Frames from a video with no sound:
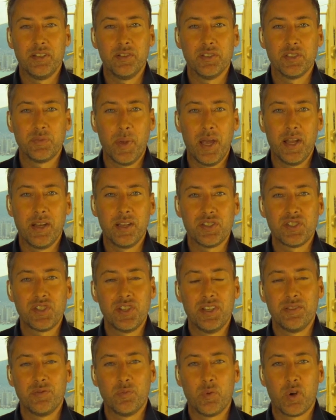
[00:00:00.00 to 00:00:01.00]
into Spanish,
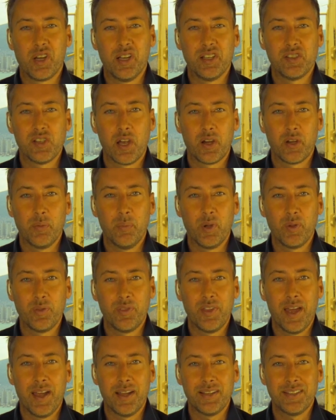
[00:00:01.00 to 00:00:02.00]
and we're going to talk
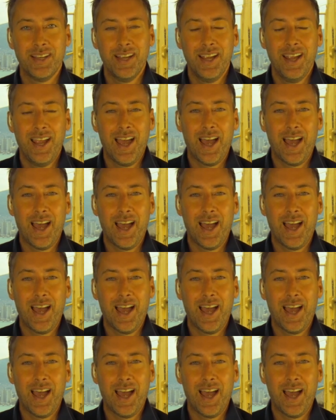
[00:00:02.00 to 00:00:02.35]
about that